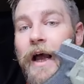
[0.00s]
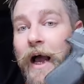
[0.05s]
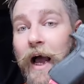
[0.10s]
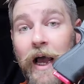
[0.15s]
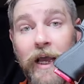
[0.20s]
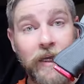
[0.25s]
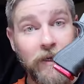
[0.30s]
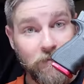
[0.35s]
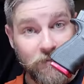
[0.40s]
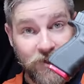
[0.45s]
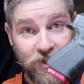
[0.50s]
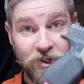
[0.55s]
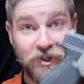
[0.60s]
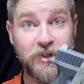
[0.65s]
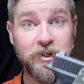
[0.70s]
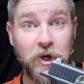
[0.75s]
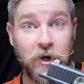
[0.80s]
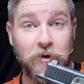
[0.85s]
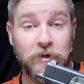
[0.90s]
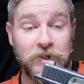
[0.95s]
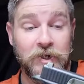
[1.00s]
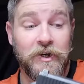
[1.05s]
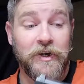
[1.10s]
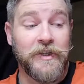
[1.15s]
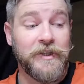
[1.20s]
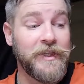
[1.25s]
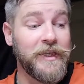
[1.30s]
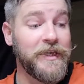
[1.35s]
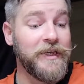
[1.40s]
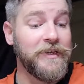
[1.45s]
I am stoked
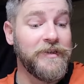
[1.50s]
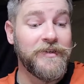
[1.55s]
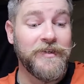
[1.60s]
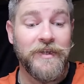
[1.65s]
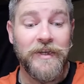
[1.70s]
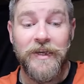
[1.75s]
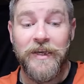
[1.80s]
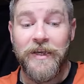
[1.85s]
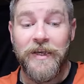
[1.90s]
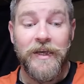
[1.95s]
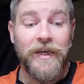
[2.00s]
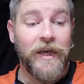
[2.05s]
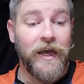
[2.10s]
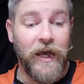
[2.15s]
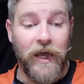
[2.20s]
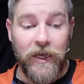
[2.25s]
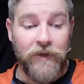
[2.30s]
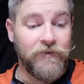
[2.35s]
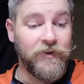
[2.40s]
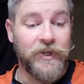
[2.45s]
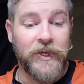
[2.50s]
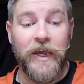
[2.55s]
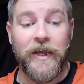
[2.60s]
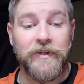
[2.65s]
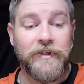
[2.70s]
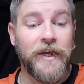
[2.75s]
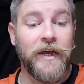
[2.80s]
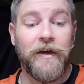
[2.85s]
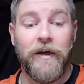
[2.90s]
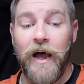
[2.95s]
on these. Uh, if you
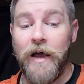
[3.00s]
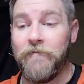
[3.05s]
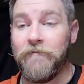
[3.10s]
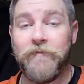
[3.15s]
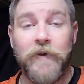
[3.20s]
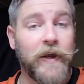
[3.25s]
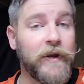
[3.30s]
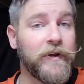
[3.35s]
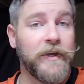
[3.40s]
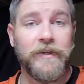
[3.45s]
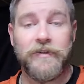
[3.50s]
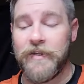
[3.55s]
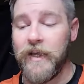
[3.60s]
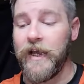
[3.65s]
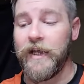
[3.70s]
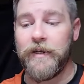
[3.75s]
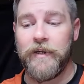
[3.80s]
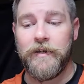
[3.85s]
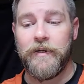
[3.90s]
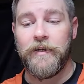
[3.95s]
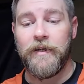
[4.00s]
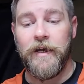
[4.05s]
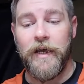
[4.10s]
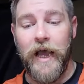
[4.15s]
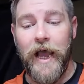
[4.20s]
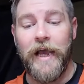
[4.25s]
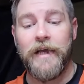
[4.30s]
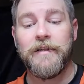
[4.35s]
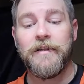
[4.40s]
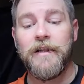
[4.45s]
can't tell, I'm very excited
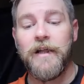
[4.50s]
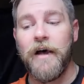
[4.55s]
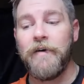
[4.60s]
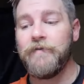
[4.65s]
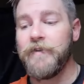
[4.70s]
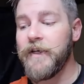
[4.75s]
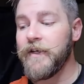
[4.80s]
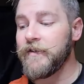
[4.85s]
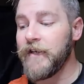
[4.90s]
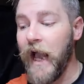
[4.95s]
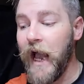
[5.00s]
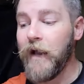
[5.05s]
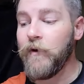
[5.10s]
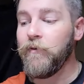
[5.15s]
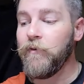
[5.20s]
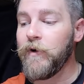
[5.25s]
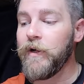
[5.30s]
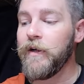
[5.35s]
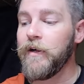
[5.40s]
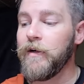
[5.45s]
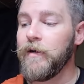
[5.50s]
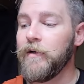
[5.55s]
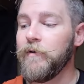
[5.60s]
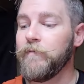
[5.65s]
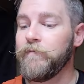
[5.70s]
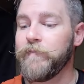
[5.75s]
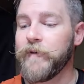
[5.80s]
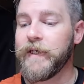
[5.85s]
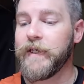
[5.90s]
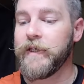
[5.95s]
I love this. I will
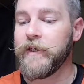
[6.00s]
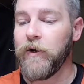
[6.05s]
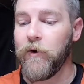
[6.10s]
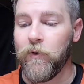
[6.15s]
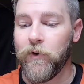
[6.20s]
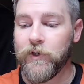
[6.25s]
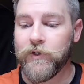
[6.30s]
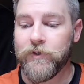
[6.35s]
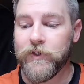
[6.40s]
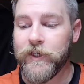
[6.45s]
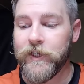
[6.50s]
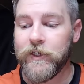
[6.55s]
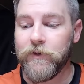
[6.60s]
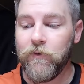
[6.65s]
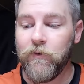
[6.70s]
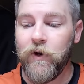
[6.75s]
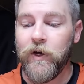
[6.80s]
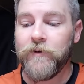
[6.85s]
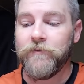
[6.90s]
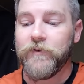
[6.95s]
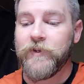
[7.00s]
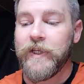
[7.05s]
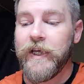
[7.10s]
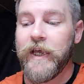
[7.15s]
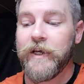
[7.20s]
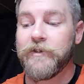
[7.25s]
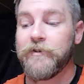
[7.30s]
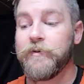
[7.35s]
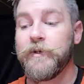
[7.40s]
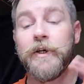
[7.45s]
be ordering one for the
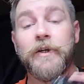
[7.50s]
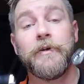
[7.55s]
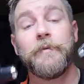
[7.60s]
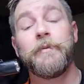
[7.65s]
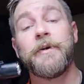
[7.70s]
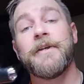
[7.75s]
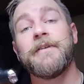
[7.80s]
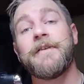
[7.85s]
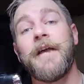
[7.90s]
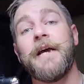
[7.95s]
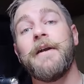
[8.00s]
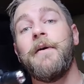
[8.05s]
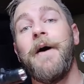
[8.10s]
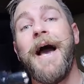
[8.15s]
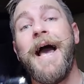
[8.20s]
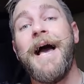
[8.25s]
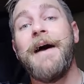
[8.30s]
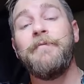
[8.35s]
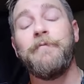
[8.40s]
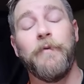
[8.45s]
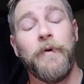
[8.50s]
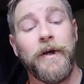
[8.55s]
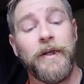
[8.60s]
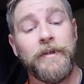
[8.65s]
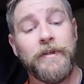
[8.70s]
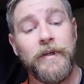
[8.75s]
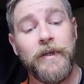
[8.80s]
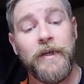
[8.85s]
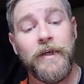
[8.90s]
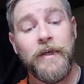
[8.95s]
X300 because I don't have
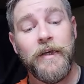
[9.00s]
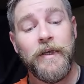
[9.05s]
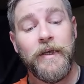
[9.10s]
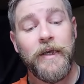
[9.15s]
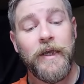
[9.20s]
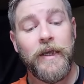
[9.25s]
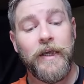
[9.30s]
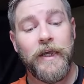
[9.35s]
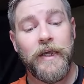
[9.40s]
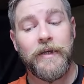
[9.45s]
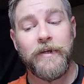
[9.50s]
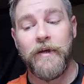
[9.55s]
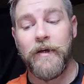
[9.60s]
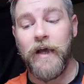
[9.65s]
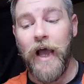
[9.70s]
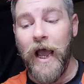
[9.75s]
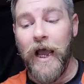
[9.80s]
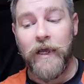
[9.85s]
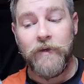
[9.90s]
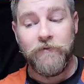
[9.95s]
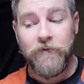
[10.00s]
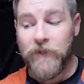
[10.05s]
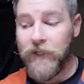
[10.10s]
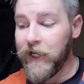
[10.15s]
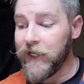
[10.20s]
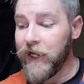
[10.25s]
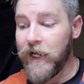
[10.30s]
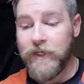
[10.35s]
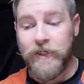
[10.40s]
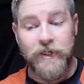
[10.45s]
one. And uh, I feel
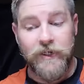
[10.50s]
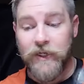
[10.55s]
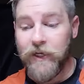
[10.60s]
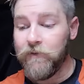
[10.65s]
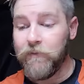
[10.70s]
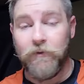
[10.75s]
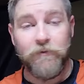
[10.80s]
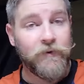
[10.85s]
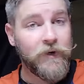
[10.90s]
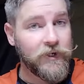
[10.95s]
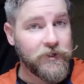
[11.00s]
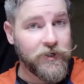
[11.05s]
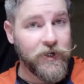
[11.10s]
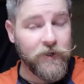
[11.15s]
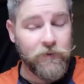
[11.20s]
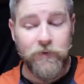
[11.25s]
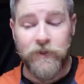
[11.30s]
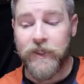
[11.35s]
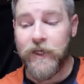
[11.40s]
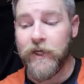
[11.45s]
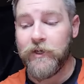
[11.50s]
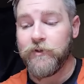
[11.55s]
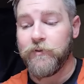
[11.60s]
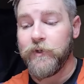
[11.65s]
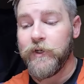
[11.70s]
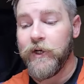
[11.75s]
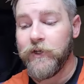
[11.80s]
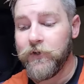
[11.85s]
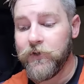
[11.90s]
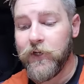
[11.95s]
like I need to give them a fair shake with the
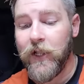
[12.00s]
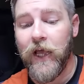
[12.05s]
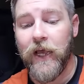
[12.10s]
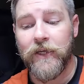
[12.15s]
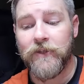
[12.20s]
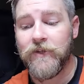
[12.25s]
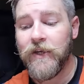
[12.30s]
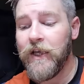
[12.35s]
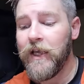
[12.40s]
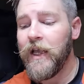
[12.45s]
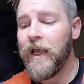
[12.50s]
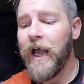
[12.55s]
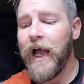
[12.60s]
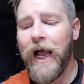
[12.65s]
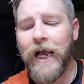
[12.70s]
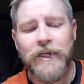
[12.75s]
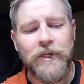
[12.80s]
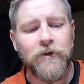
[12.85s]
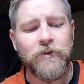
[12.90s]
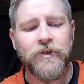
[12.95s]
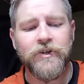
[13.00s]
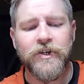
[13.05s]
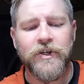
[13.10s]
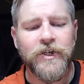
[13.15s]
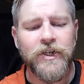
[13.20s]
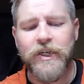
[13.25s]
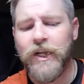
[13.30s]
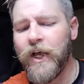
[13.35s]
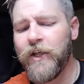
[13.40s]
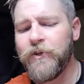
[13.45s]
X300 lights. I know there's
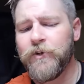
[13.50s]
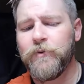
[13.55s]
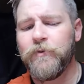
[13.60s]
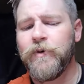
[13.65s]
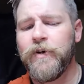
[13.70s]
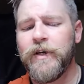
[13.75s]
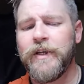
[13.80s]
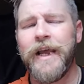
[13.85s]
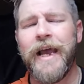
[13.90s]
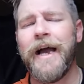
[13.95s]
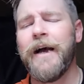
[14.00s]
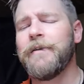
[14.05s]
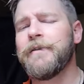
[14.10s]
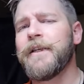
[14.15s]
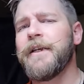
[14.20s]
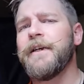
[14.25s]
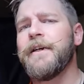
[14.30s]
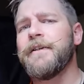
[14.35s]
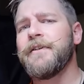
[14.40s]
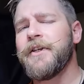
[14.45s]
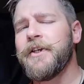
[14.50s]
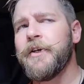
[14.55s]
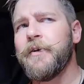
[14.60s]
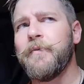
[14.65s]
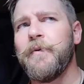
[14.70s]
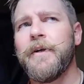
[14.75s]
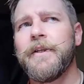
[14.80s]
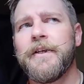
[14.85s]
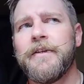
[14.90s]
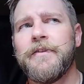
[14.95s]
another one out there. Tier
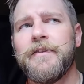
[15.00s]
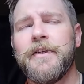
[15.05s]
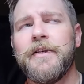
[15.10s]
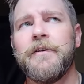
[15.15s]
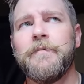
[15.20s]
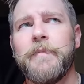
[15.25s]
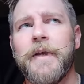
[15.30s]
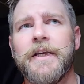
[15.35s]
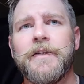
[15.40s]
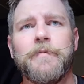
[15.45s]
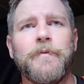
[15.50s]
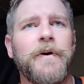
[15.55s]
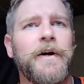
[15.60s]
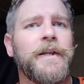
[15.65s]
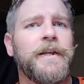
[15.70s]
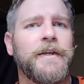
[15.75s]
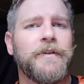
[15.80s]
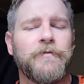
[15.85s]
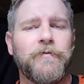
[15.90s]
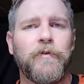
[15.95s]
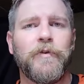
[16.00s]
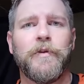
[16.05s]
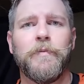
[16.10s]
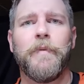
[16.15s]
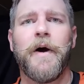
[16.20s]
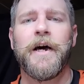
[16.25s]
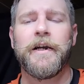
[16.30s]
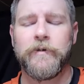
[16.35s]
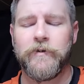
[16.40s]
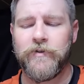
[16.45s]
1 Concealed makes one. It's for the
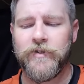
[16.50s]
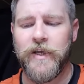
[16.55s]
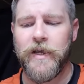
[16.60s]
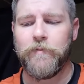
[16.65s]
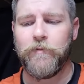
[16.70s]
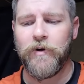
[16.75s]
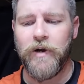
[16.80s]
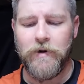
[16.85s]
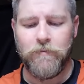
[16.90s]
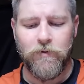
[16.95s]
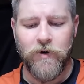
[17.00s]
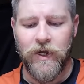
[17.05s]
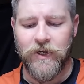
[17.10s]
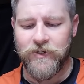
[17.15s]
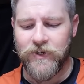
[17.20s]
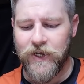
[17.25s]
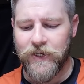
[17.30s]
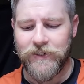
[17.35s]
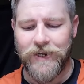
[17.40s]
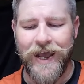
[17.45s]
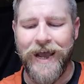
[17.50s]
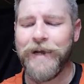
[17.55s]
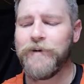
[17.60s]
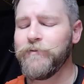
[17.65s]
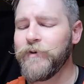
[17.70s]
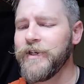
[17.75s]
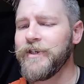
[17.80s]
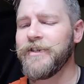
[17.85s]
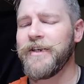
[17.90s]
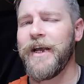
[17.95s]
Modern Samurai Project. I
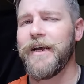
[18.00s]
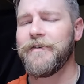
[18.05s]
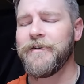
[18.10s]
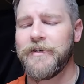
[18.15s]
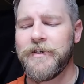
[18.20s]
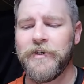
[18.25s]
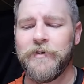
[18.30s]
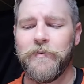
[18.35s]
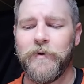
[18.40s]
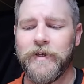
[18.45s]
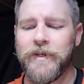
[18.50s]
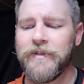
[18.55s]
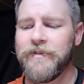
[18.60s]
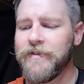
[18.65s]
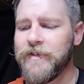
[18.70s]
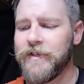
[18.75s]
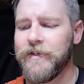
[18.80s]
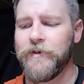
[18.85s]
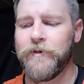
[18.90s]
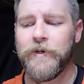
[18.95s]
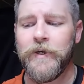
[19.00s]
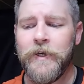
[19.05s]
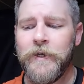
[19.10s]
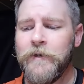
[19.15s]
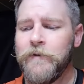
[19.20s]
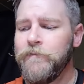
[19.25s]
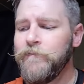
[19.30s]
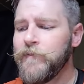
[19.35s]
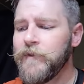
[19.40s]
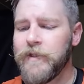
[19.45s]
reached out to Tier 1 Concealed
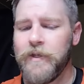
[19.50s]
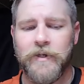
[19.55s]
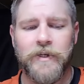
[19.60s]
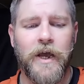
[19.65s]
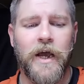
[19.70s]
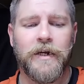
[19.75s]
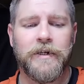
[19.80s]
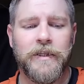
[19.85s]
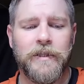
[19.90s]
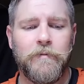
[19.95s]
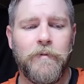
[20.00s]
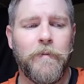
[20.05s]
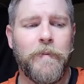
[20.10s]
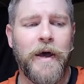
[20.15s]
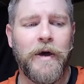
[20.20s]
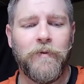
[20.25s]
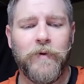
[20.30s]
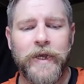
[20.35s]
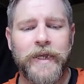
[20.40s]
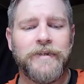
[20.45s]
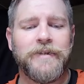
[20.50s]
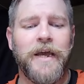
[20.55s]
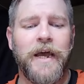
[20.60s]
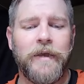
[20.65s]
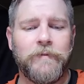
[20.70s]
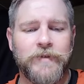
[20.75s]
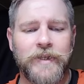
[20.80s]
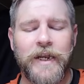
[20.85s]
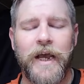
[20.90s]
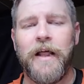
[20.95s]
to talk to them about wait
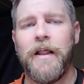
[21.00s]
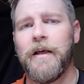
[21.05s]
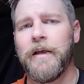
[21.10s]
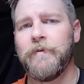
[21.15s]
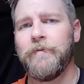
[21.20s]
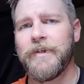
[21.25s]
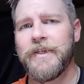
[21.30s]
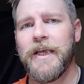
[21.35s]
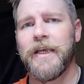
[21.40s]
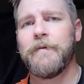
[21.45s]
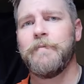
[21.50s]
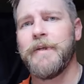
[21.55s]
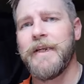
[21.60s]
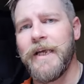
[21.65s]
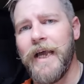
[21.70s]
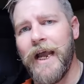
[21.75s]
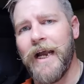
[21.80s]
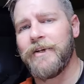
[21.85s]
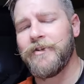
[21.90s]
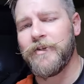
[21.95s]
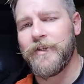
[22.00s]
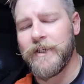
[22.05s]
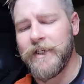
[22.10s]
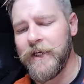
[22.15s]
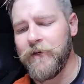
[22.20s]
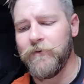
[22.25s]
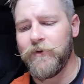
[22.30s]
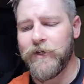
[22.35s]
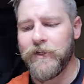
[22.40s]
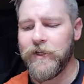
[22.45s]
times and how long it would take me to actually
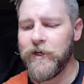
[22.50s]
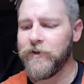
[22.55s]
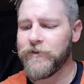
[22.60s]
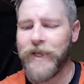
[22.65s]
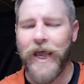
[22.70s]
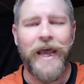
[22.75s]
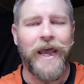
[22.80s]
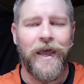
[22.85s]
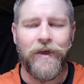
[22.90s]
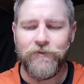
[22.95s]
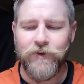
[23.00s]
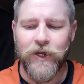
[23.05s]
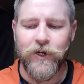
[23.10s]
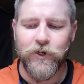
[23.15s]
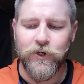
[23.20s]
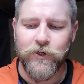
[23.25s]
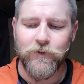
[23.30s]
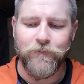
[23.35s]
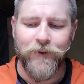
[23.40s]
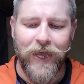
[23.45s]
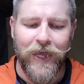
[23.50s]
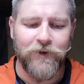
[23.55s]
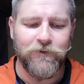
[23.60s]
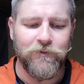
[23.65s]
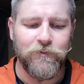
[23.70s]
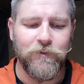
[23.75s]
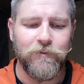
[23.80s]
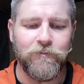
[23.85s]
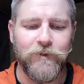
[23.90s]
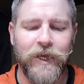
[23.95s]
get one of those. I have not heard back
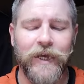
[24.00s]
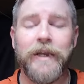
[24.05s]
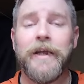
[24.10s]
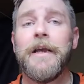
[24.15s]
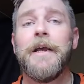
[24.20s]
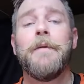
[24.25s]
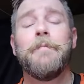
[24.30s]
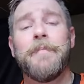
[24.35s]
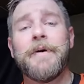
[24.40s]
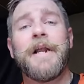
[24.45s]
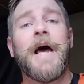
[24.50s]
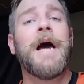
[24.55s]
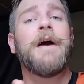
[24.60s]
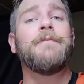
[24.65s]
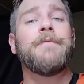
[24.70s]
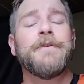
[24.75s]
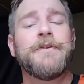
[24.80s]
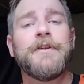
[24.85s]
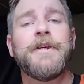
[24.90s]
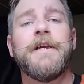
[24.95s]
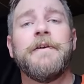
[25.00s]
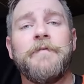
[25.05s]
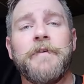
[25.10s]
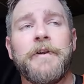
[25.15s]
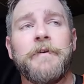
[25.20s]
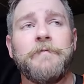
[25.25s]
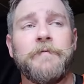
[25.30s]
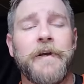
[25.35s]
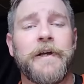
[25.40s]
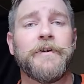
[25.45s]
from them yet, but I would give it
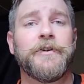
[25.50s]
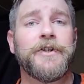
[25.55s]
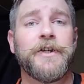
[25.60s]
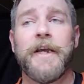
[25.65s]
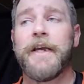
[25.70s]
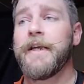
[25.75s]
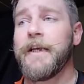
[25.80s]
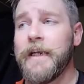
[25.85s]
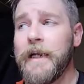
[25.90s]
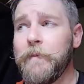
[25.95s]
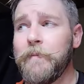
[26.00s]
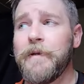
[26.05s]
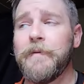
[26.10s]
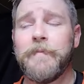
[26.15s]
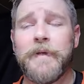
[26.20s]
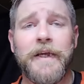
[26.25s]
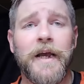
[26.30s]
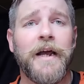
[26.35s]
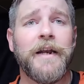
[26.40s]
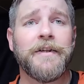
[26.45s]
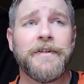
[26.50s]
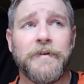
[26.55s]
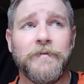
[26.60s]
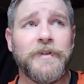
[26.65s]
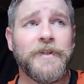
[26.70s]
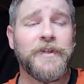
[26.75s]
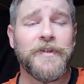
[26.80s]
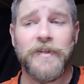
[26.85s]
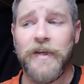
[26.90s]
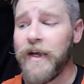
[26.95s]
a fair shake. And I'm going to be honest, if
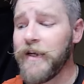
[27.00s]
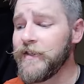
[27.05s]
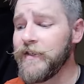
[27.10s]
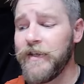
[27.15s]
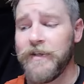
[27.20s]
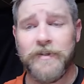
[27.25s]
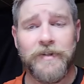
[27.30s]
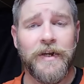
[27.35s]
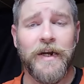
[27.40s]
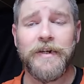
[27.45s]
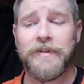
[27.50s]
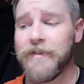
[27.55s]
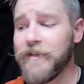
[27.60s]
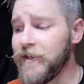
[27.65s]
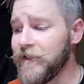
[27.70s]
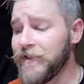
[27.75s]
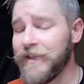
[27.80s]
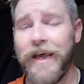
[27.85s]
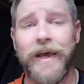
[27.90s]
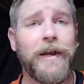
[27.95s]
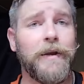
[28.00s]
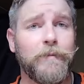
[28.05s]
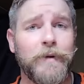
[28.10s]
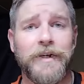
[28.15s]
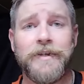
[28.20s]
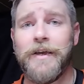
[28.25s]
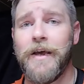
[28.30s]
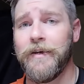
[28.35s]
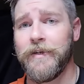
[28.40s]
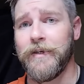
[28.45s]
it sucks and it's not as good as that, I'm
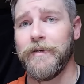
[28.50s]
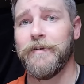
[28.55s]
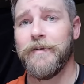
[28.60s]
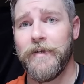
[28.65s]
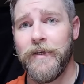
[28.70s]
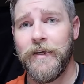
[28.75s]
going to tell you.